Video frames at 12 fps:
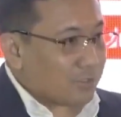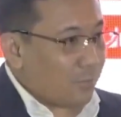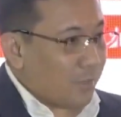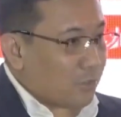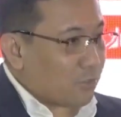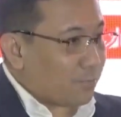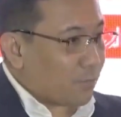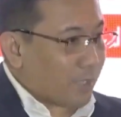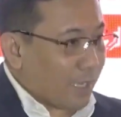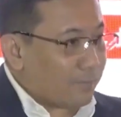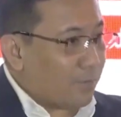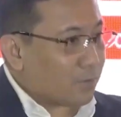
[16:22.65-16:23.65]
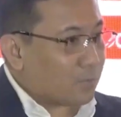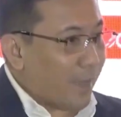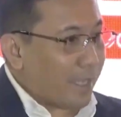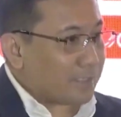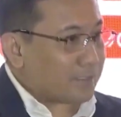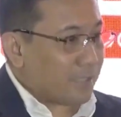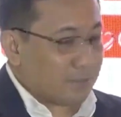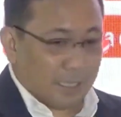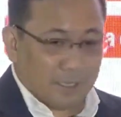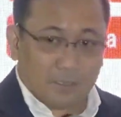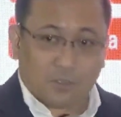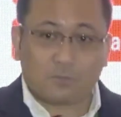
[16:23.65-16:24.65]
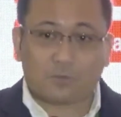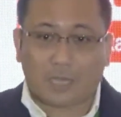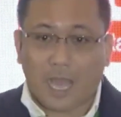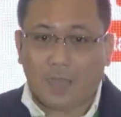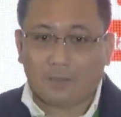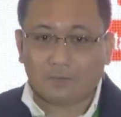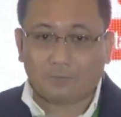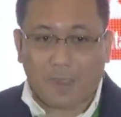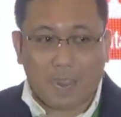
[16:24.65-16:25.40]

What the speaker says: So we need to protect both ways. And the eGov Cloud,